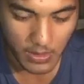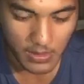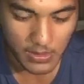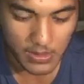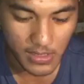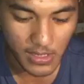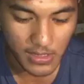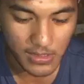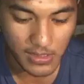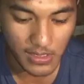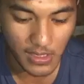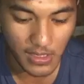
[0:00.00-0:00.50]

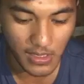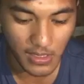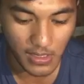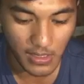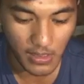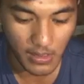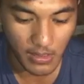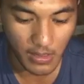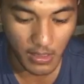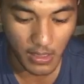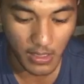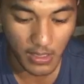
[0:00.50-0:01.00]
such as
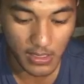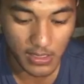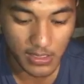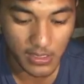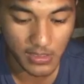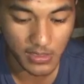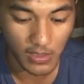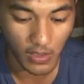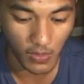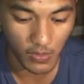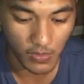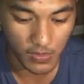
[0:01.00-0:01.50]

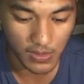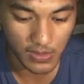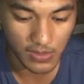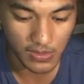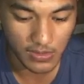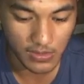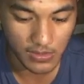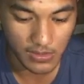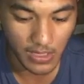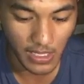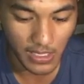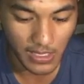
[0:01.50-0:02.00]
East Coast,
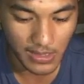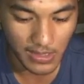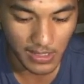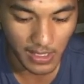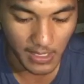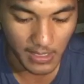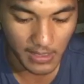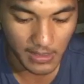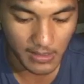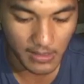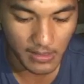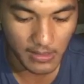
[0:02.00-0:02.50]

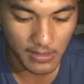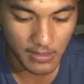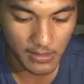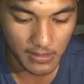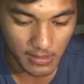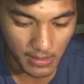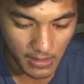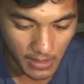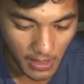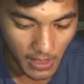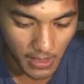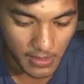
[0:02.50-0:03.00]
Titan
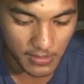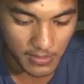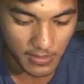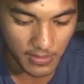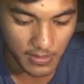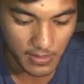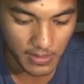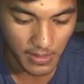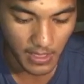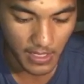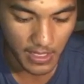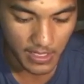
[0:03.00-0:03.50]

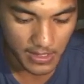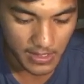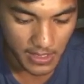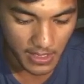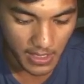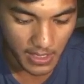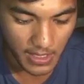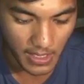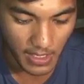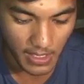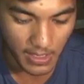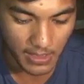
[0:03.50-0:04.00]

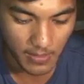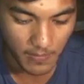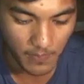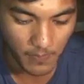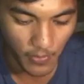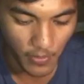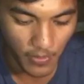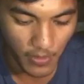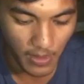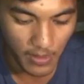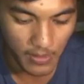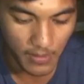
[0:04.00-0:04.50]
380 and
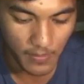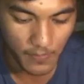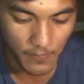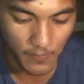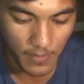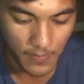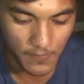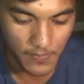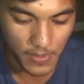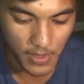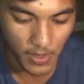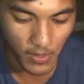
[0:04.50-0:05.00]

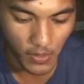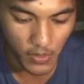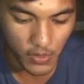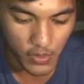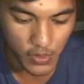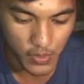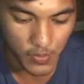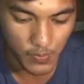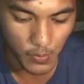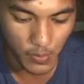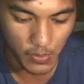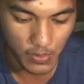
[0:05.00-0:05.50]
450,
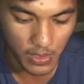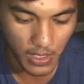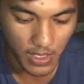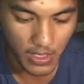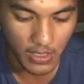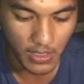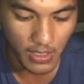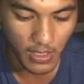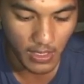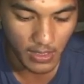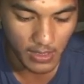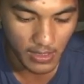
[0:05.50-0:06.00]
also
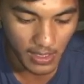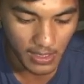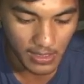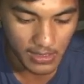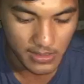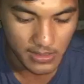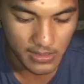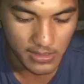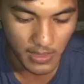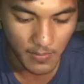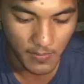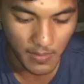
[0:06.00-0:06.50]
protect
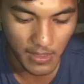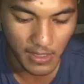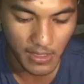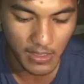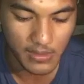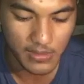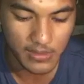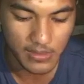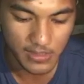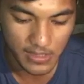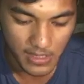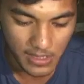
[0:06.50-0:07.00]
against
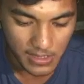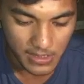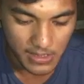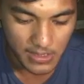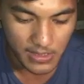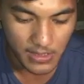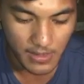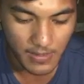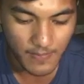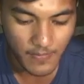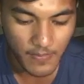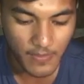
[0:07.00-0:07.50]
chemical
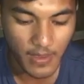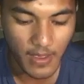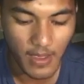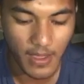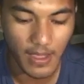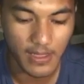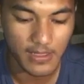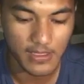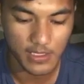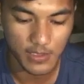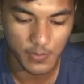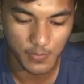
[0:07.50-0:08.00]
jets
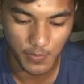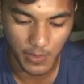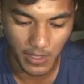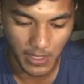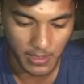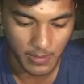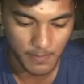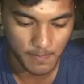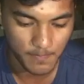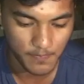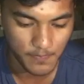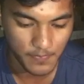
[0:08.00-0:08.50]
and spray.
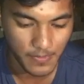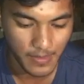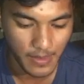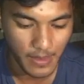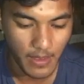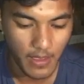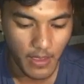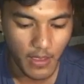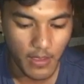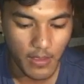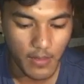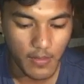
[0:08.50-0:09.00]

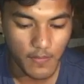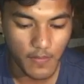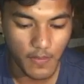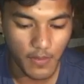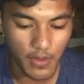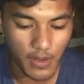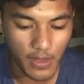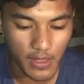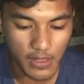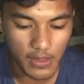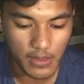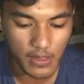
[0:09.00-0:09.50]
For
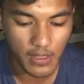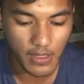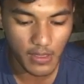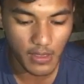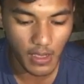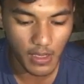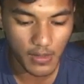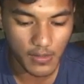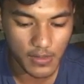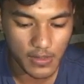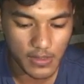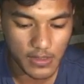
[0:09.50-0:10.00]
anything
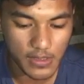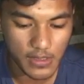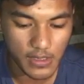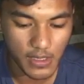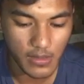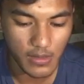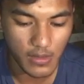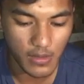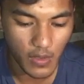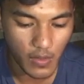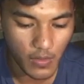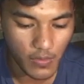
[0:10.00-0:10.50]
other
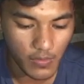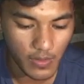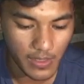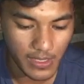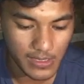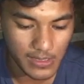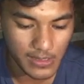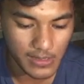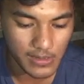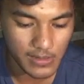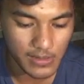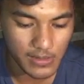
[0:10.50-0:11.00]
than low
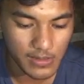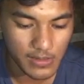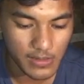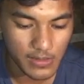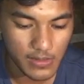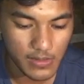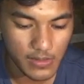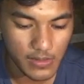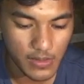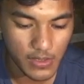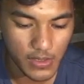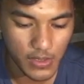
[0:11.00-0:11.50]
risk
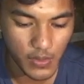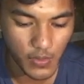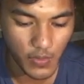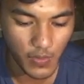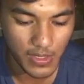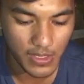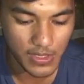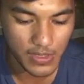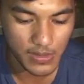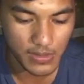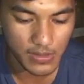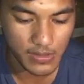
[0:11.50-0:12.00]

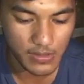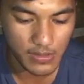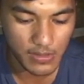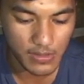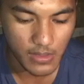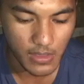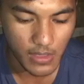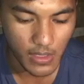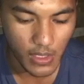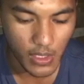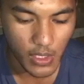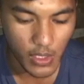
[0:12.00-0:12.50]
situation,
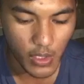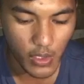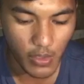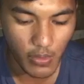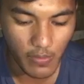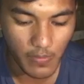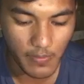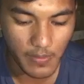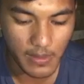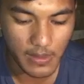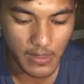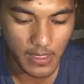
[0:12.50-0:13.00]
you
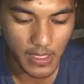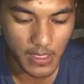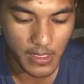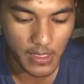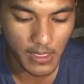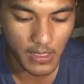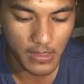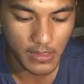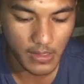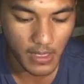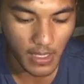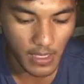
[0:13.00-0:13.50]
will need
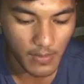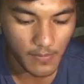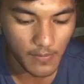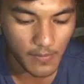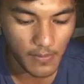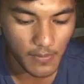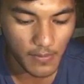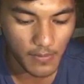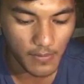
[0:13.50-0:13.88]
a type